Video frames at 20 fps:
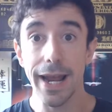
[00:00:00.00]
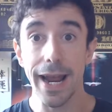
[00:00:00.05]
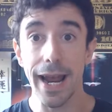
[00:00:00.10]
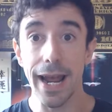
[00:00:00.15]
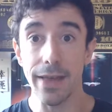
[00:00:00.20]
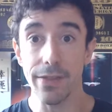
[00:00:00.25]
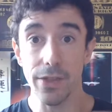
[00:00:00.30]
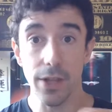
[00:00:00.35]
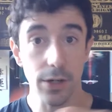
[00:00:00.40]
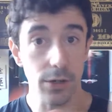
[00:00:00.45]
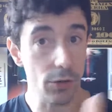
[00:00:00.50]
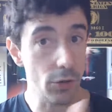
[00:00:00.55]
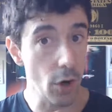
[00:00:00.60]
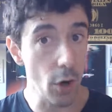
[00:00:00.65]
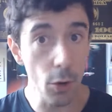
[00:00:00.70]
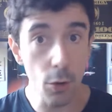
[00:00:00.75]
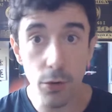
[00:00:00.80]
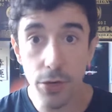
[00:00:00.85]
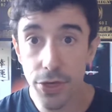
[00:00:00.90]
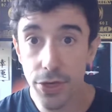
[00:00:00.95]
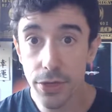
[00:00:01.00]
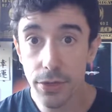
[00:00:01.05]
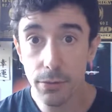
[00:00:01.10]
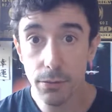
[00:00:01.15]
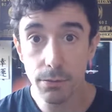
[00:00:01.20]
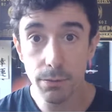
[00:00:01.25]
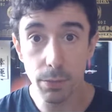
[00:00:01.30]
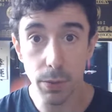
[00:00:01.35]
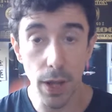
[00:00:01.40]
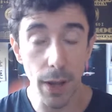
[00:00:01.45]
and their growth
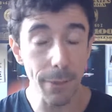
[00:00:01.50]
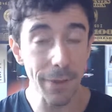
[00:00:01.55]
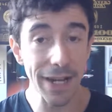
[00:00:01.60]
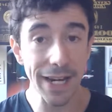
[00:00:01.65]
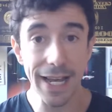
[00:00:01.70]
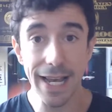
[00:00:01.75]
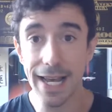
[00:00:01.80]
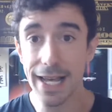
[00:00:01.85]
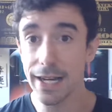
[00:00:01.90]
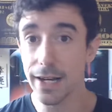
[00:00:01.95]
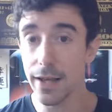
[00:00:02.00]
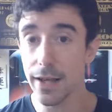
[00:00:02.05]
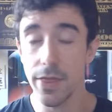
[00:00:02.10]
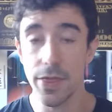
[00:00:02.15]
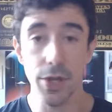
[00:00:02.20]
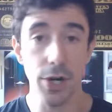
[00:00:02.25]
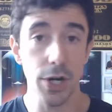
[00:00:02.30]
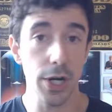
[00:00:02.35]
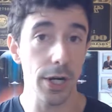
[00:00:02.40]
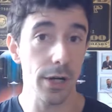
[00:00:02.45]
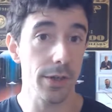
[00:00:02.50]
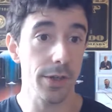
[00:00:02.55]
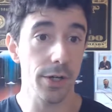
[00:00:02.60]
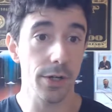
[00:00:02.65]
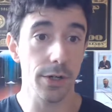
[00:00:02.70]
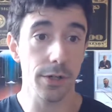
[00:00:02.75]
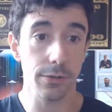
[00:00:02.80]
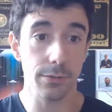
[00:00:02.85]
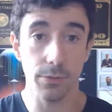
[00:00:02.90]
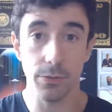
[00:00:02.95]
plummeted, their
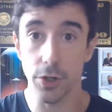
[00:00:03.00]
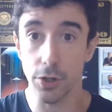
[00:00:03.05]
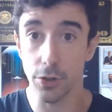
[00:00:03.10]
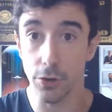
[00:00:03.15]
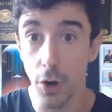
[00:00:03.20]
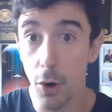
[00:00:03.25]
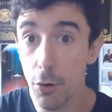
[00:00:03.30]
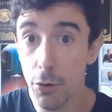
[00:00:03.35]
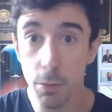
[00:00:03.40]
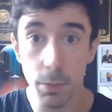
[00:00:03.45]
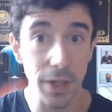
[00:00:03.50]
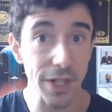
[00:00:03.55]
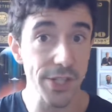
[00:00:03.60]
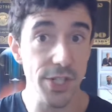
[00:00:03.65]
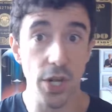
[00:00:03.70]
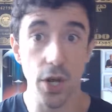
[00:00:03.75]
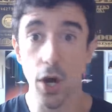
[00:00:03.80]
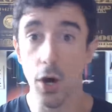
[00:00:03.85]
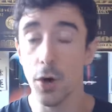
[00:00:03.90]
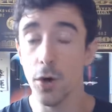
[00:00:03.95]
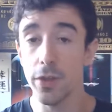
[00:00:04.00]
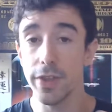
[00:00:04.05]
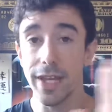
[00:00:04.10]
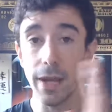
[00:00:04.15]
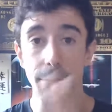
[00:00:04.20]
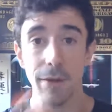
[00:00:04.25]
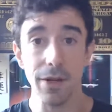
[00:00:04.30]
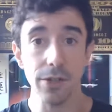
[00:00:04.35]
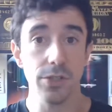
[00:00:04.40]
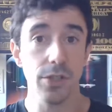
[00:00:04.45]
growth plateau, the
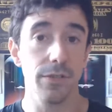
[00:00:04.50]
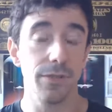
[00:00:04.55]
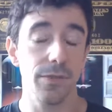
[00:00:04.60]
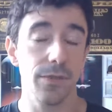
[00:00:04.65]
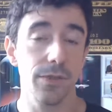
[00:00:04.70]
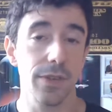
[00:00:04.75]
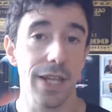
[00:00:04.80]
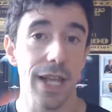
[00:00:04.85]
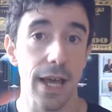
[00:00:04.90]
amount of